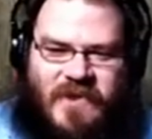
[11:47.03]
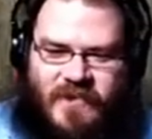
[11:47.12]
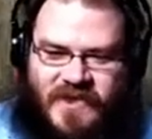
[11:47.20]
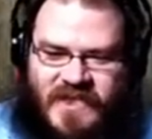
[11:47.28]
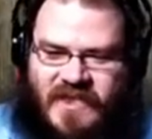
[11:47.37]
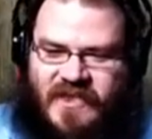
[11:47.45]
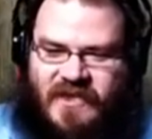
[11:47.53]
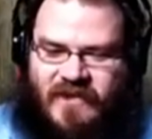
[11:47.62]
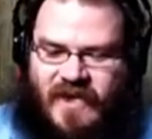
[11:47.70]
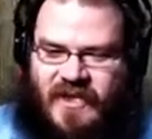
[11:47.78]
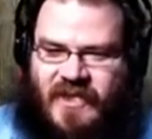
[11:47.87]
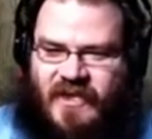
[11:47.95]

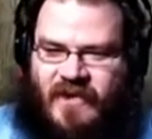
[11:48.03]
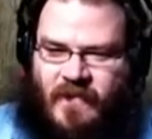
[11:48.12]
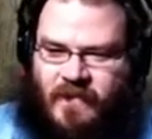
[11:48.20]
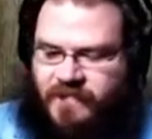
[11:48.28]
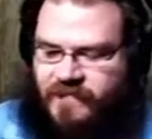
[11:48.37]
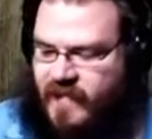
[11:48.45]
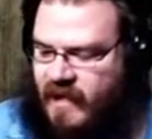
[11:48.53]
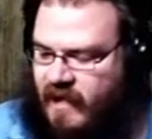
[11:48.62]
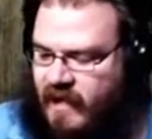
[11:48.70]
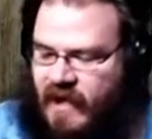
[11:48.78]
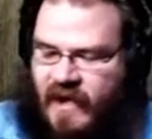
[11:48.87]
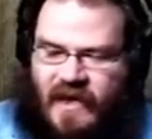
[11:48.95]
situation.
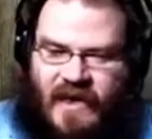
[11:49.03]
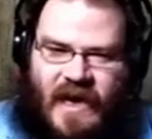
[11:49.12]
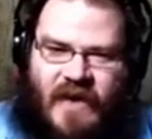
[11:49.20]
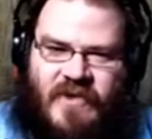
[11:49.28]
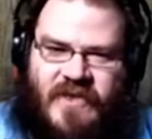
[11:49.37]
And I would